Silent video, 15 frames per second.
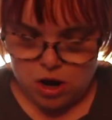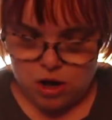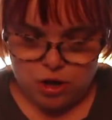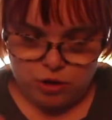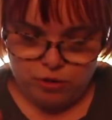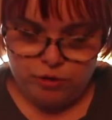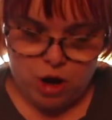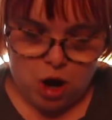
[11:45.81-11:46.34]

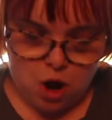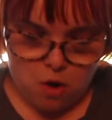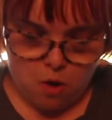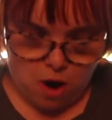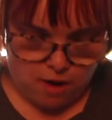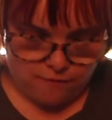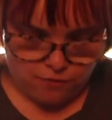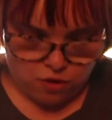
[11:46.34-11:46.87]
you
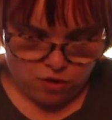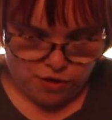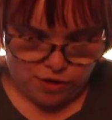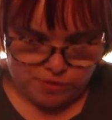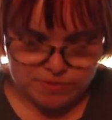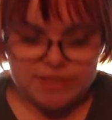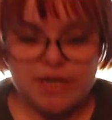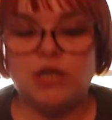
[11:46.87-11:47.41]
know I've got
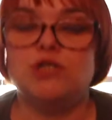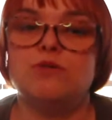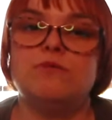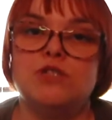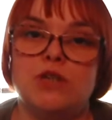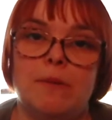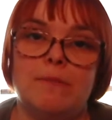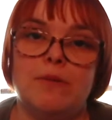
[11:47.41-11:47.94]
an obsession
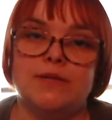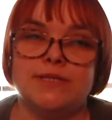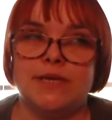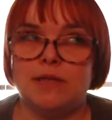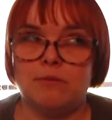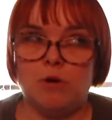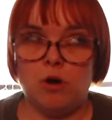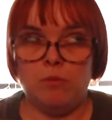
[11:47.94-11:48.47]
with jumpers
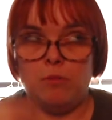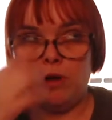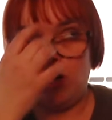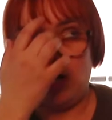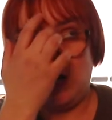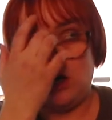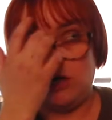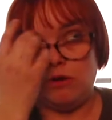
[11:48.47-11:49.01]
at the
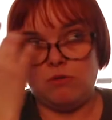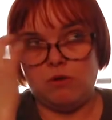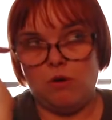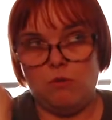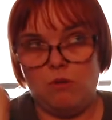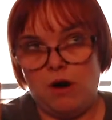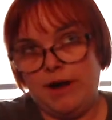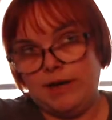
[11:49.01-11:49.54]
moment, and I don't know
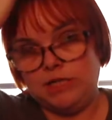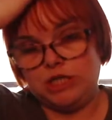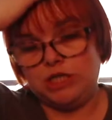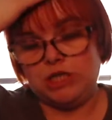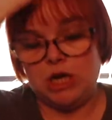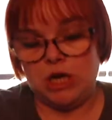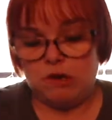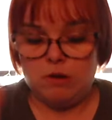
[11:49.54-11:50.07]
why, I just
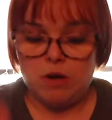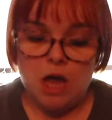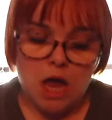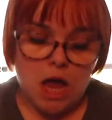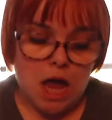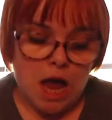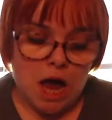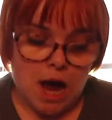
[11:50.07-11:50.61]
do,
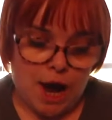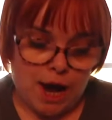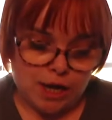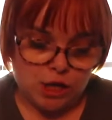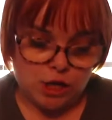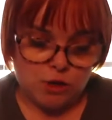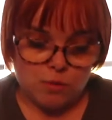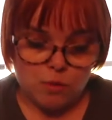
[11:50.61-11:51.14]

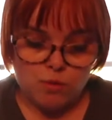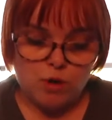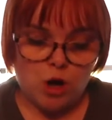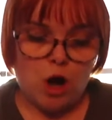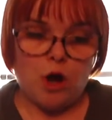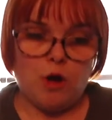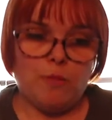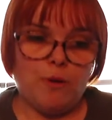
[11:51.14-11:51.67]
and you all
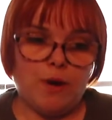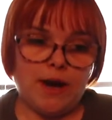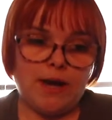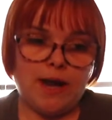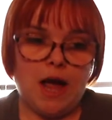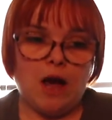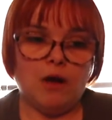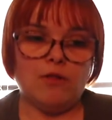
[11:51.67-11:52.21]
know by
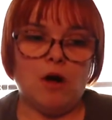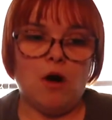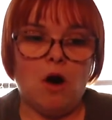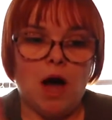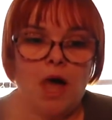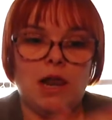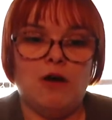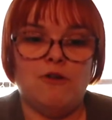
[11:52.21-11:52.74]
now that
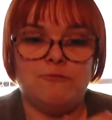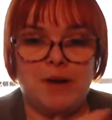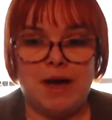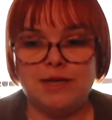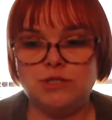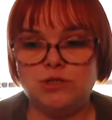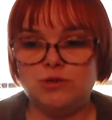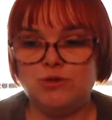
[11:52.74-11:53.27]
I love
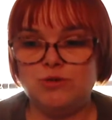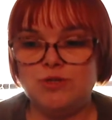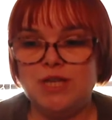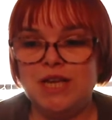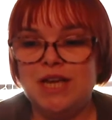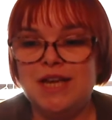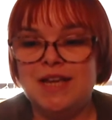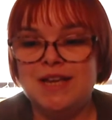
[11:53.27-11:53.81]
pastels,
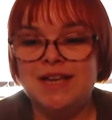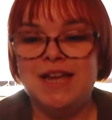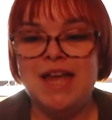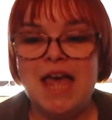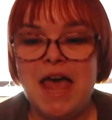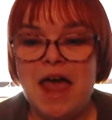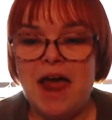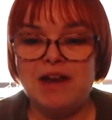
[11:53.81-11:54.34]

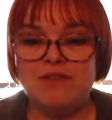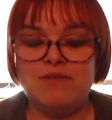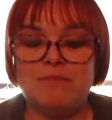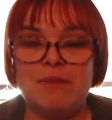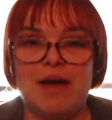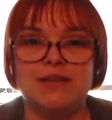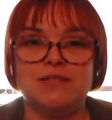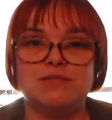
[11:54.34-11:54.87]
anything
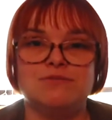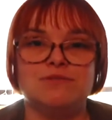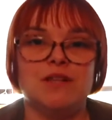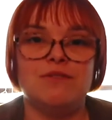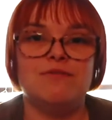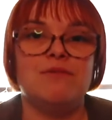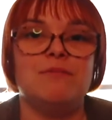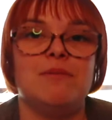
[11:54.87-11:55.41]
pastels,
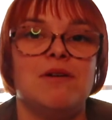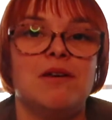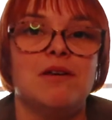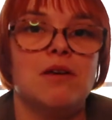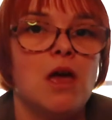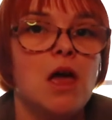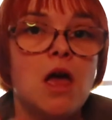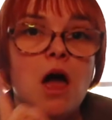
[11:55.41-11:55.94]
anything
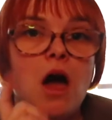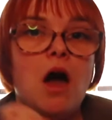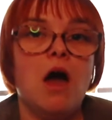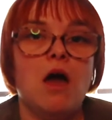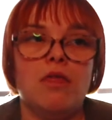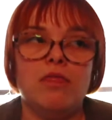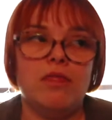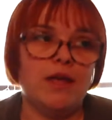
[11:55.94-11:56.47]
pink,
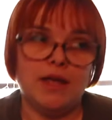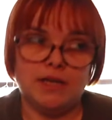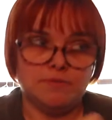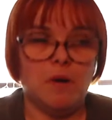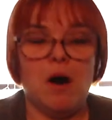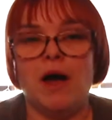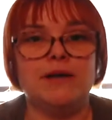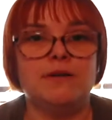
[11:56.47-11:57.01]
it's
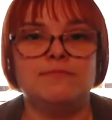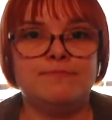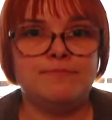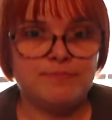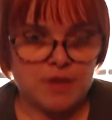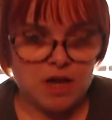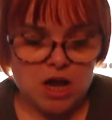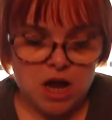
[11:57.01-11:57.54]
mine,
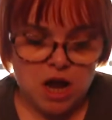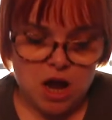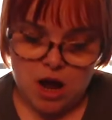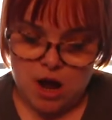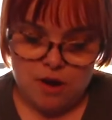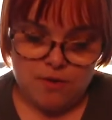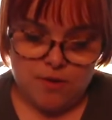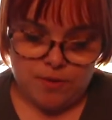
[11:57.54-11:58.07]

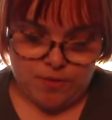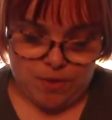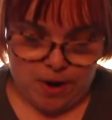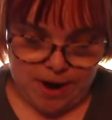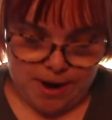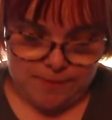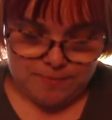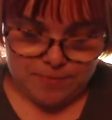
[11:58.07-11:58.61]

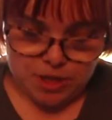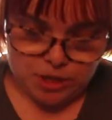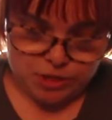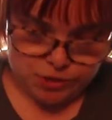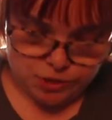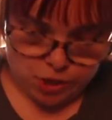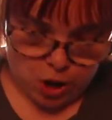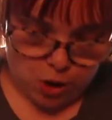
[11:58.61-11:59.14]
right?
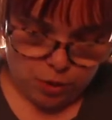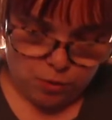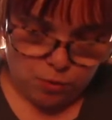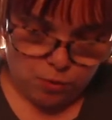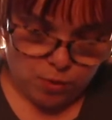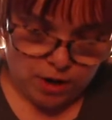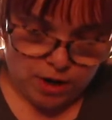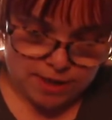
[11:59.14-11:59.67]
So
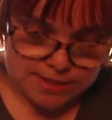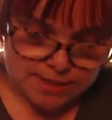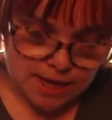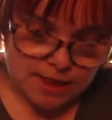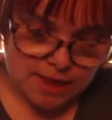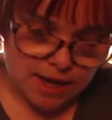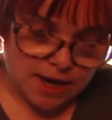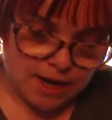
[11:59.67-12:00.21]
when I
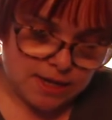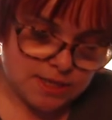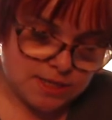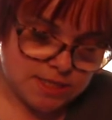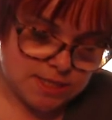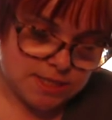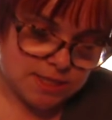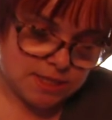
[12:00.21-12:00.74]
see
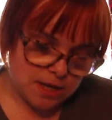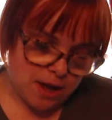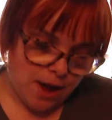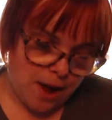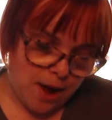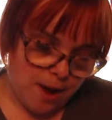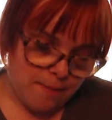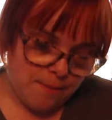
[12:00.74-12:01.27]
this
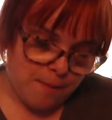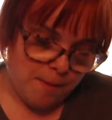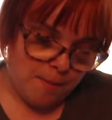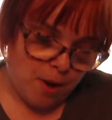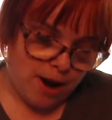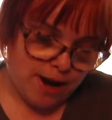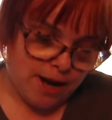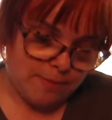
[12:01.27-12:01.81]

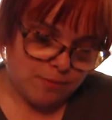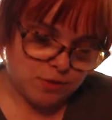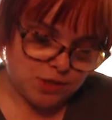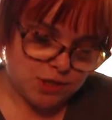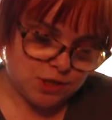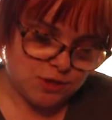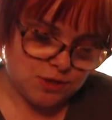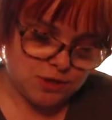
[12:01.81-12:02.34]
Pineapple
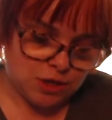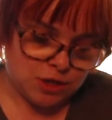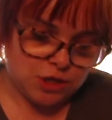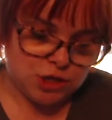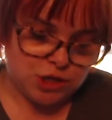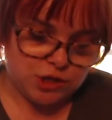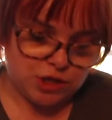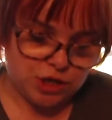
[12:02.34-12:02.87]
Dance
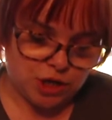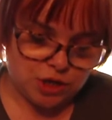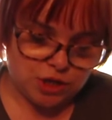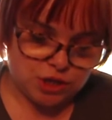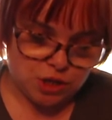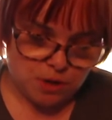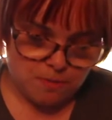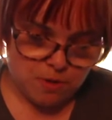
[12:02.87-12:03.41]

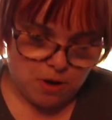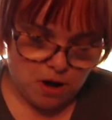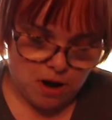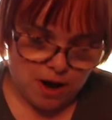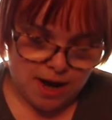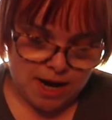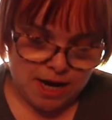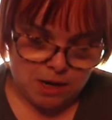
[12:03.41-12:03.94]
Studios
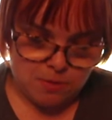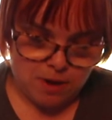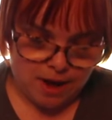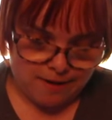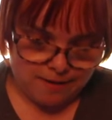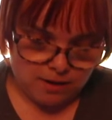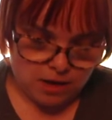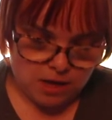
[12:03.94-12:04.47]
jumper in a
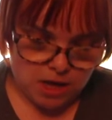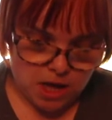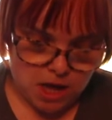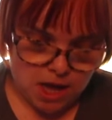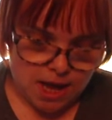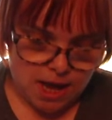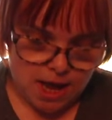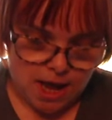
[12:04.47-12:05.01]
pink,
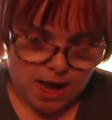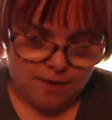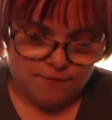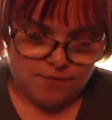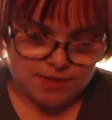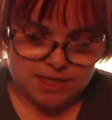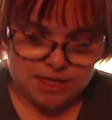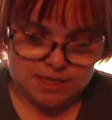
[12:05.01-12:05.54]

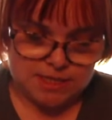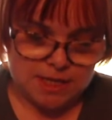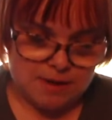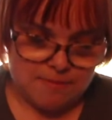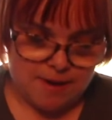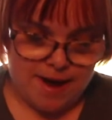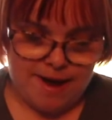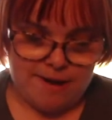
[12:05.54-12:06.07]
for
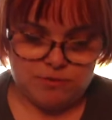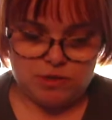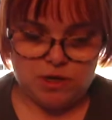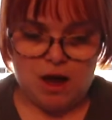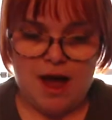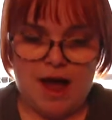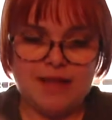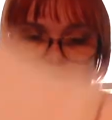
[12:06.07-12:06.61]
£16,
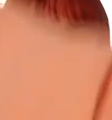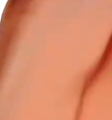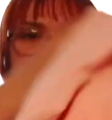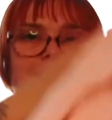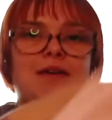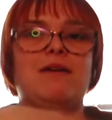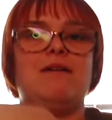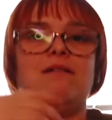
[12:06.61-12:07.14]
I had to get
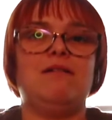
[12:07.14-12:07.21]
it.